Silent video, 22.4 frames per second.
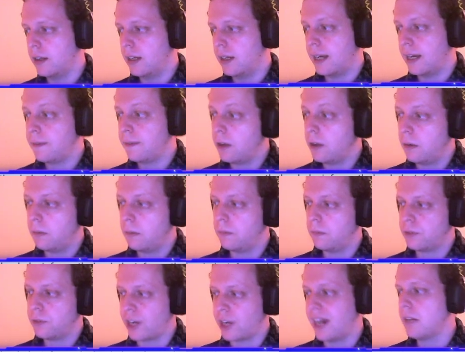If you're
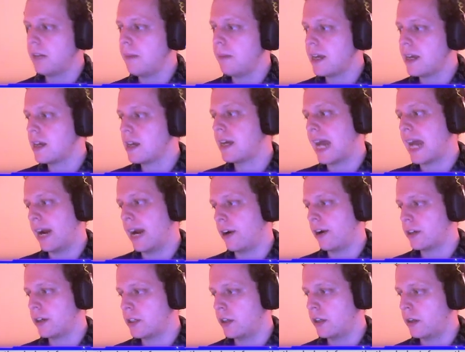trying to make a
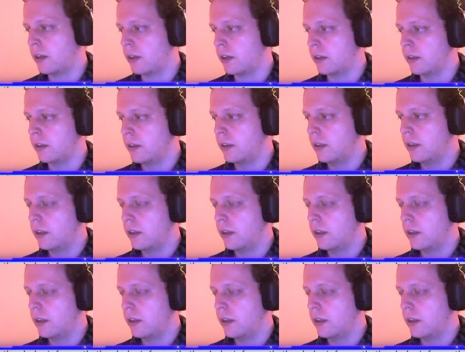character